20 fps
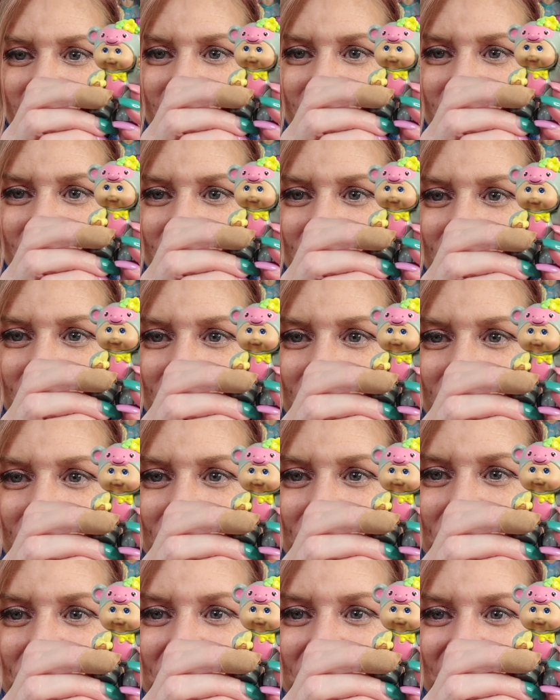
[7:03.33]
Isn't she
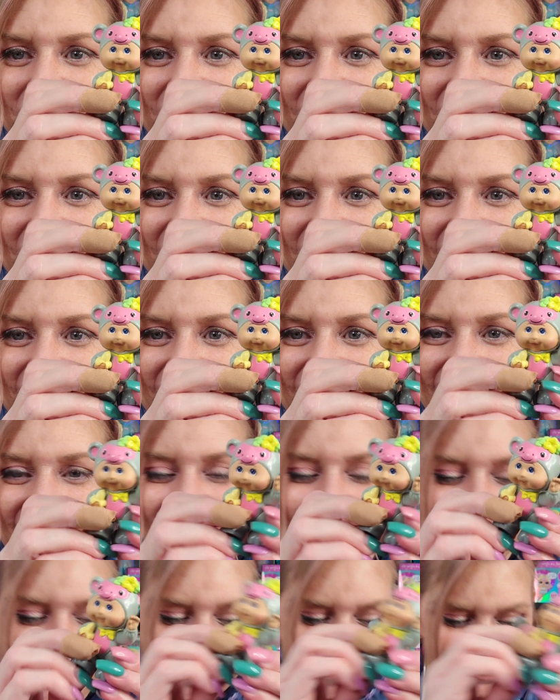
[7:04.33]
cute?
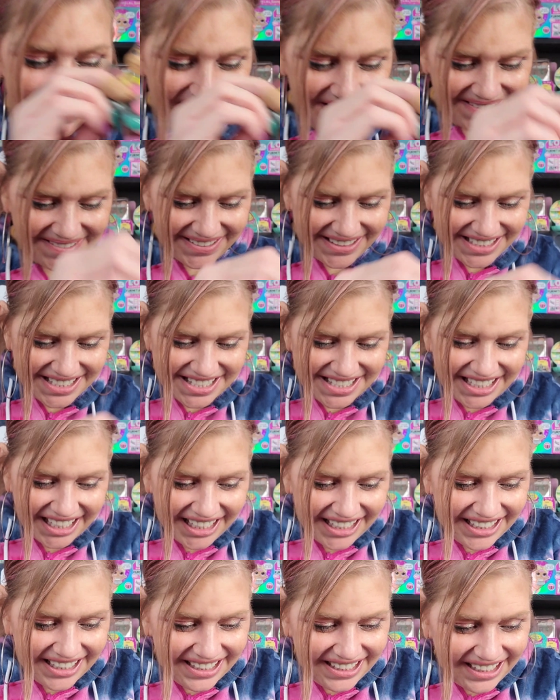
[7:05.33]
Oh, I'm so
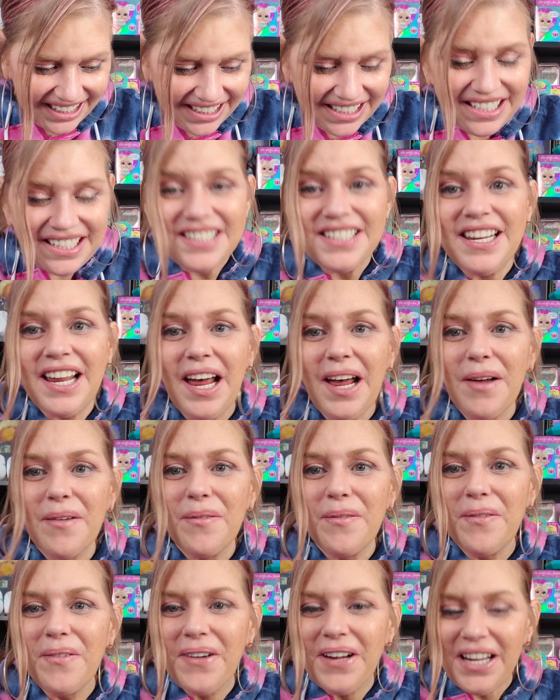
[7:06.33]
excited. I
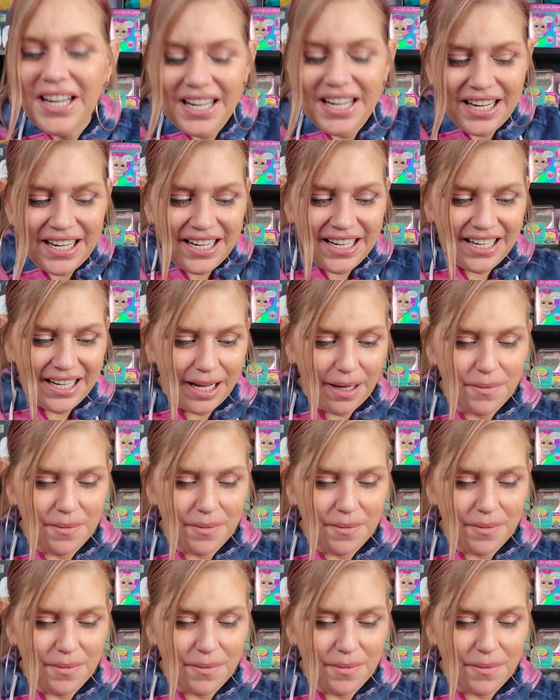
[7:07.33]
cannot wait.